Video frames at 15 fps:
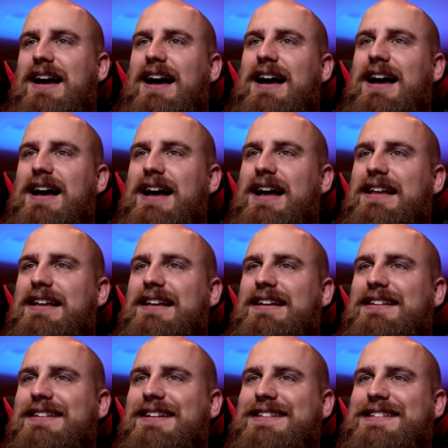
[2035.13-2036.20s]
Uh,
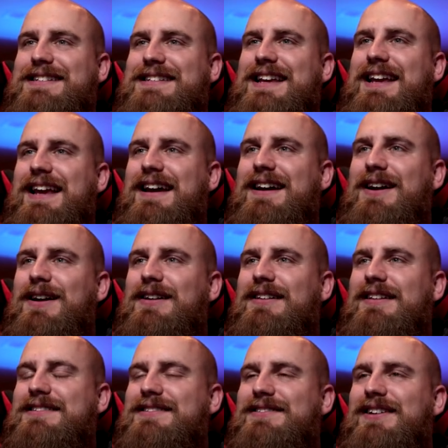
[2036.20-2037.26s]
let's see here.
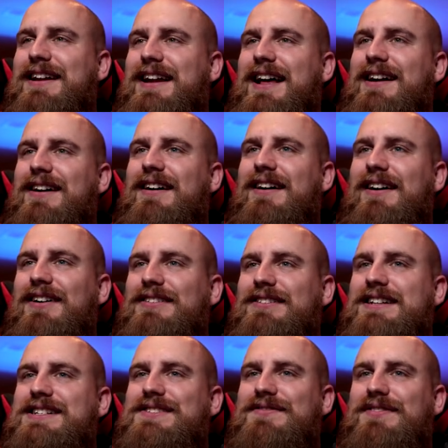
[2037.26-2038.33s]
Let's looking at our, our
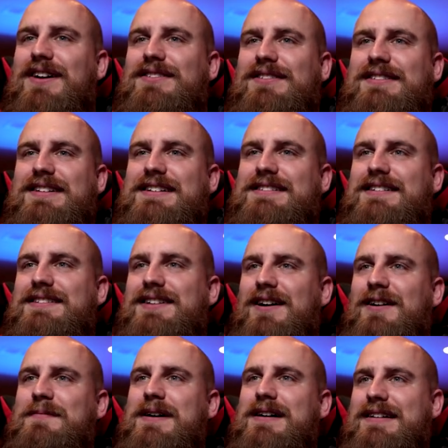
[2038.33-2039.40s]
list for other things to
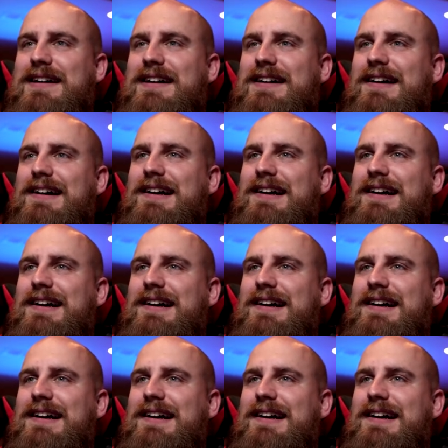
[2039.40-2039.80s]
talk about here.